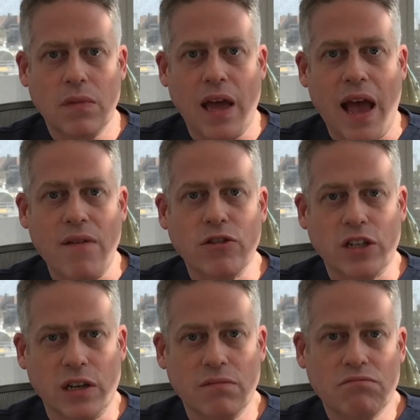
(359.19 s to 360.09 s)
average
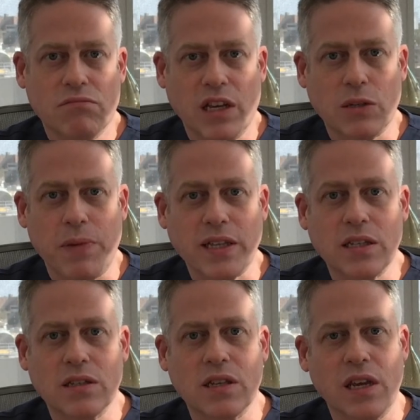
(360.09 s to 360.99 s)

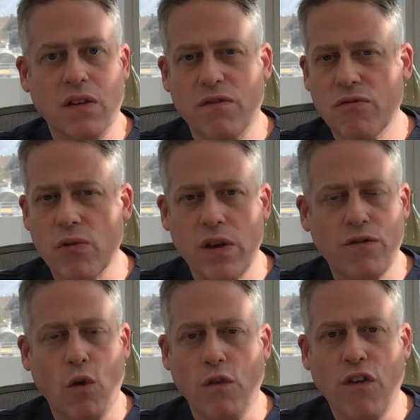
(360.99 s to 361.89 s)
expectancy of 3,
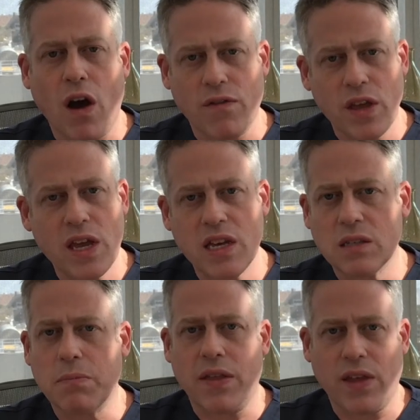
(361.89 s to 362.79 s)
4, 5 years,
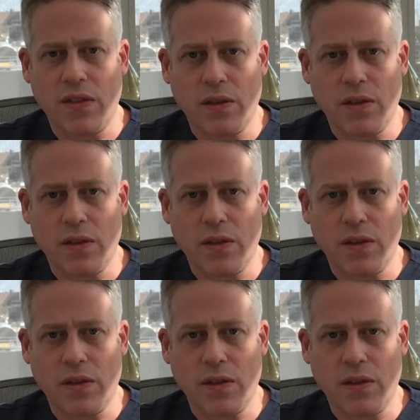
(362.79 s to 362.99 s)
but then the